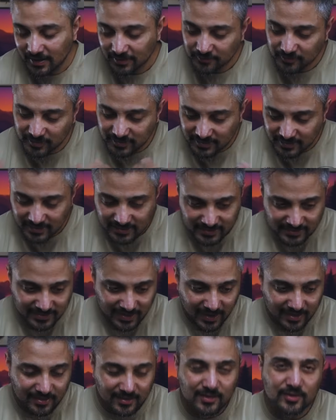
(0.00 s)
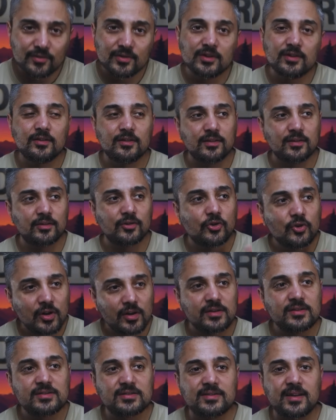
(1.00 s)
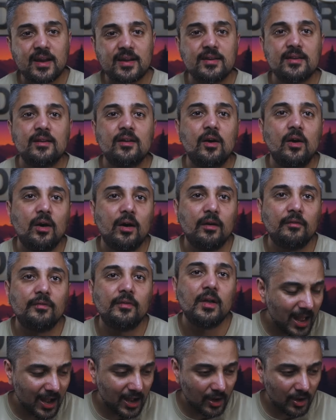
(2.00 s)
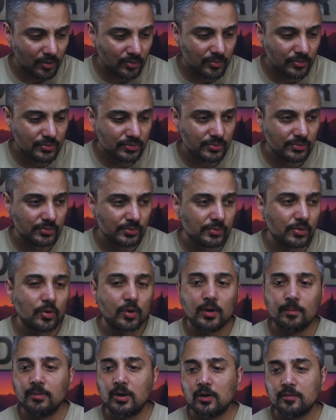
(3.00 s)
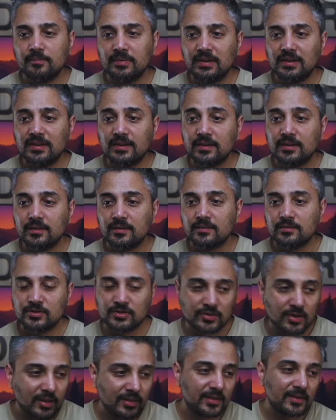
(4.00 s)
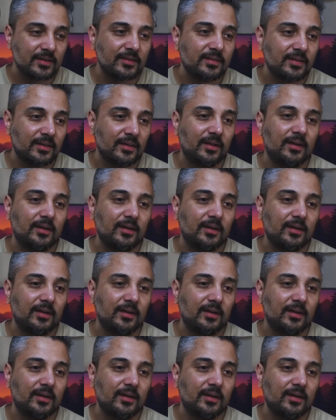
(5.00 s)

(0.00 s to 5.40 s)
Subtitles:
Like for this, I think you need a good understanding of how to go about building solid